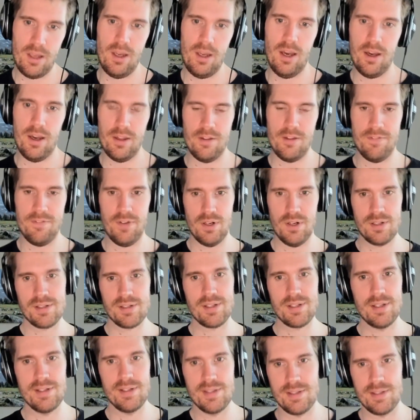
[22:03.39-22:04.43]
The first
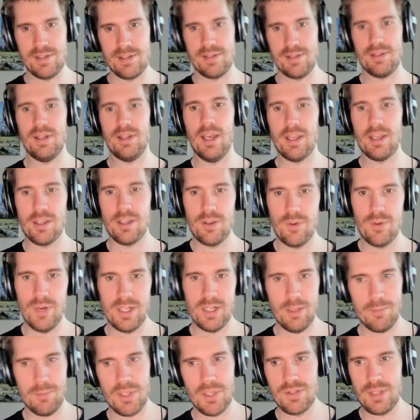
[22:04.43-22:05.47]
is like you end
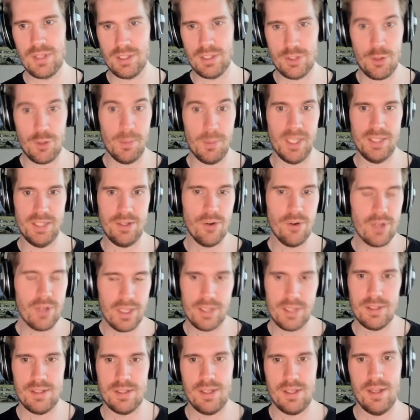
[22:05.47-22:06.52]
up using too many
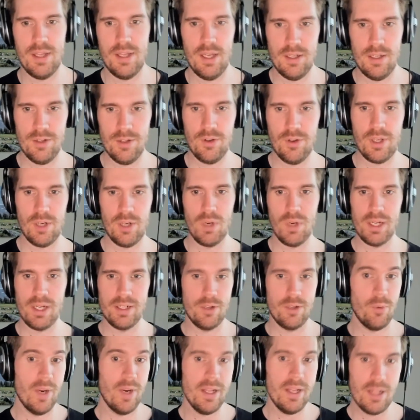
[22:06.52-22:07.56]
tokens, and then you can run
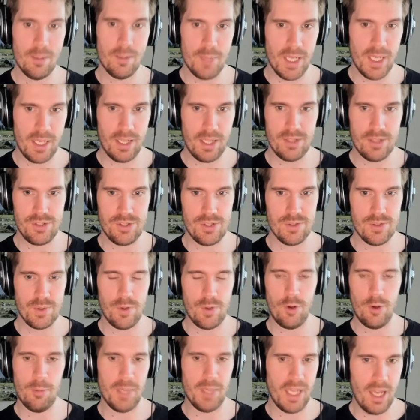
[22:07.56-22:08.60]
into rate limiting issues with
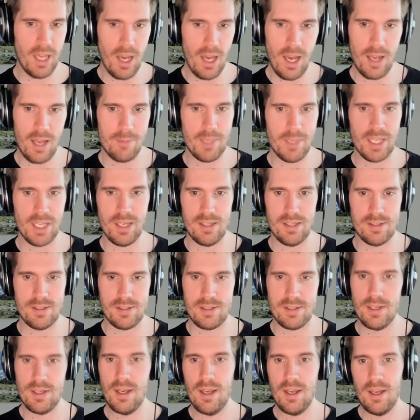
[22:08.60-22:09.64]
OpenAI because,
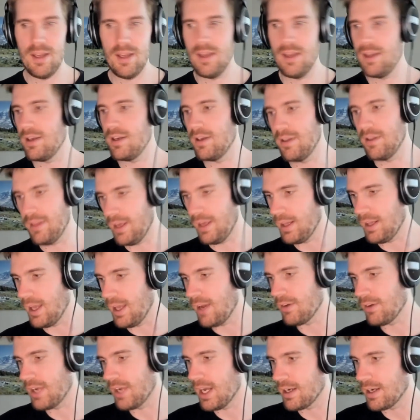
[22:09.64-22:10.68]
they allow
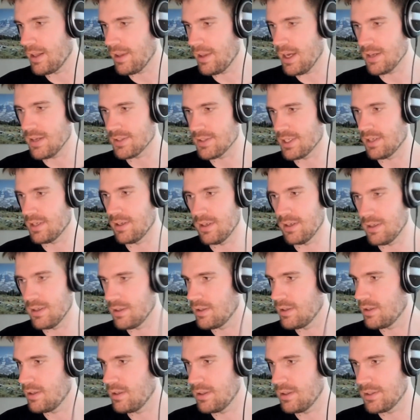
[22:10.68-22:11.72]
90,000
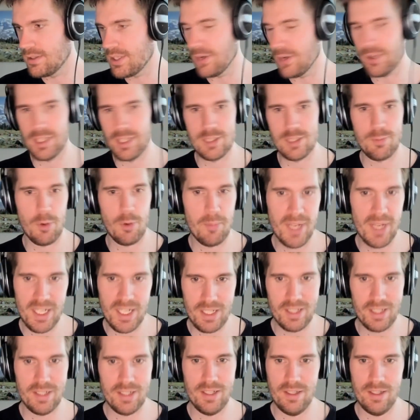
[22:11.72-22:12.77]
tokens per
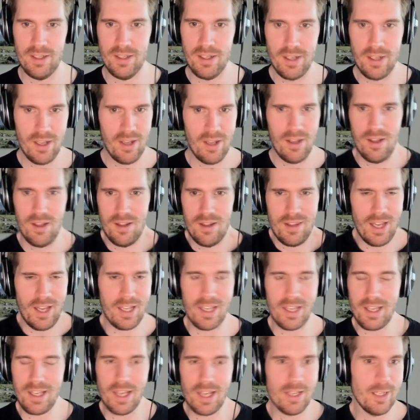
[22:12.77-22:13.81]
minute, and that can
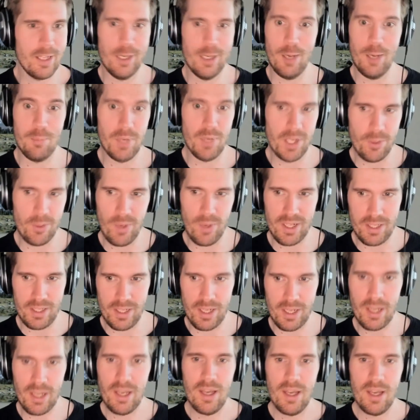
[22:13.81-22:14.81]
get eaten up pretty quickly.